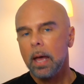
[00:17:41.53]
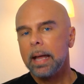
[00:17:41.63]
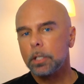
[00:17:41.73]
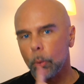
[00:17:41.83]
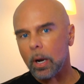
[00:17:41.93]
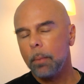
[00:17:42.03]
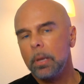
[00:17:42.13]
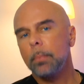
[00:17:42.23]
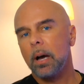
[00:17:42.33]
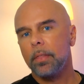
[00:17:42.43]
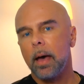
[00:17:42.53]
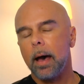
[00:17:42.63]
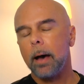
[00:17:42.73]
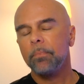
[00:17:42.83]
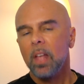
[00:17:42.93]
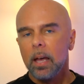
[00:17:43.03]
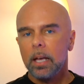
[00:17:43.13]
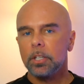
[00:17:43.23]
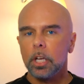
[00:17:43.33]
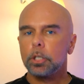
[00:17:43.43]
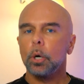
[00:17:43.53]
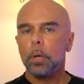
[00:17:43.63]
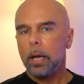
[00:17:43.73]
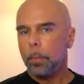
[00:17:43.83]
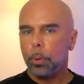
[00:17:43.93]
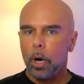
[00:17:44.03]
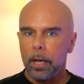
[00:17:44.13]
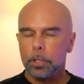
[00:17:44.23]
And so what I mean by that is it's okay to pray.